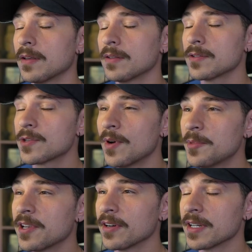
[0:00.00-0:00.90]
So I'm
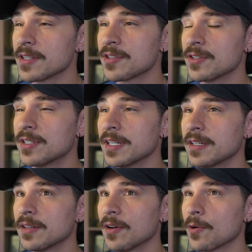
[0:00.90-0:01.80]
curious,
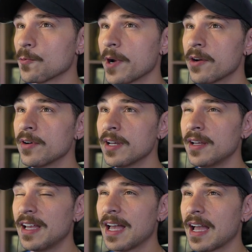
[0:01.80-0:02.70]
did Aeraera
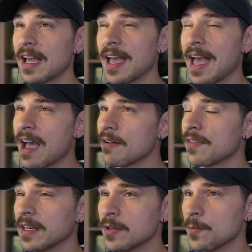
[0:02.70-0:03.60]
have
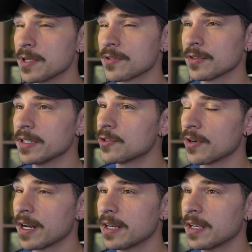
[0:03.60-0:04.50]
any wizardly
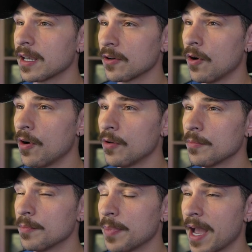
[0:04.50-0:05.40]
training at all
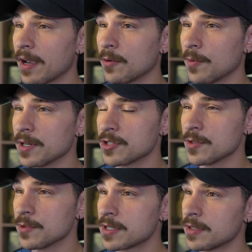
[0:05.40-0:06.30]
back when she
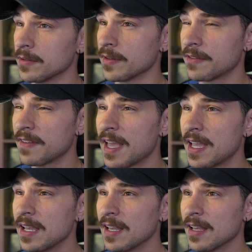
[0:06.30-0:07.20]
was still in
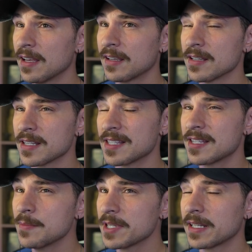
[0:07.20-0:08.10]
Thay? Because it
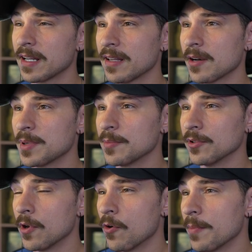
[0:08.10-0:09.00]
seems like not a lot of people
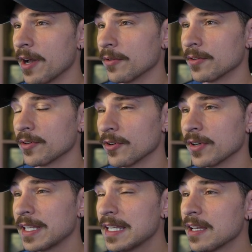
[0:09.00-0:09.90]
know about her
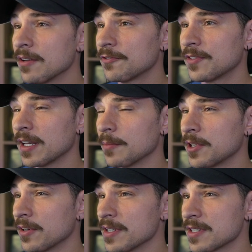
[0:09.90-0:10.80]
gift, and I'm
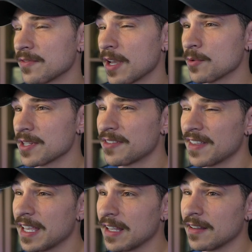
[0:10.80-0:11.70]
curious if that was a
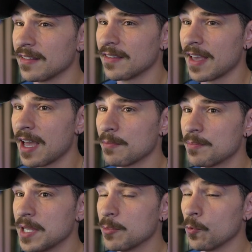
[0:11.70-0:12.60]
thing that
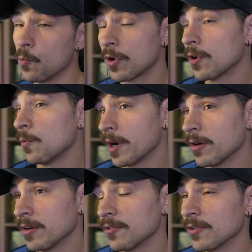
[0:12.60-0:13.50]
people were aware
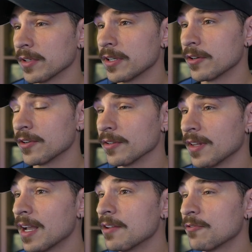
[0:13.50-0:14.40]
of earlier in her
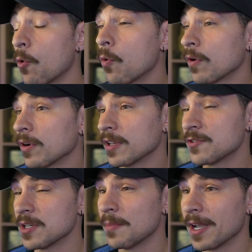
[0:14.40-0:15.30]
life, or if
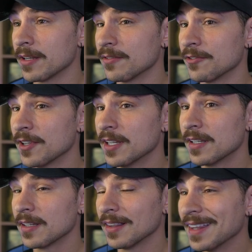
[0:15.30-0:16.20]
she might have
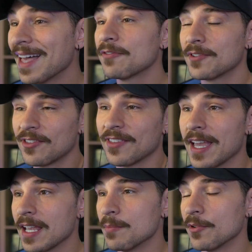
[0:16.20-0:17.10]
left
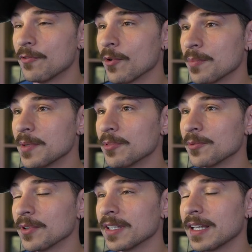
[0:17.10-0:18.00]
Thay before people
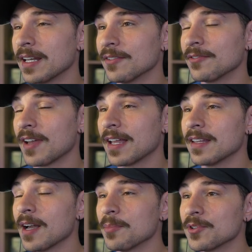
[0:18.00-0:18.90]
really kind of had
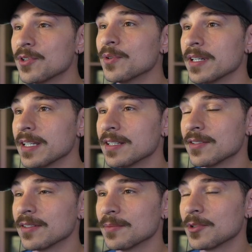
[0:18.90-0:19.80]
the opportunity
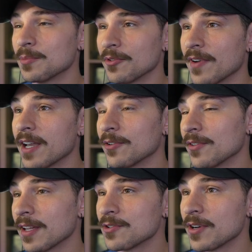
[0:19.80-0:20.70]
to provide her
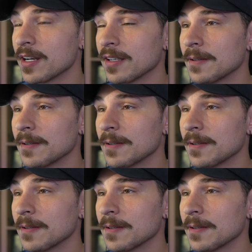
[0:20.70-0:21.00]
that training.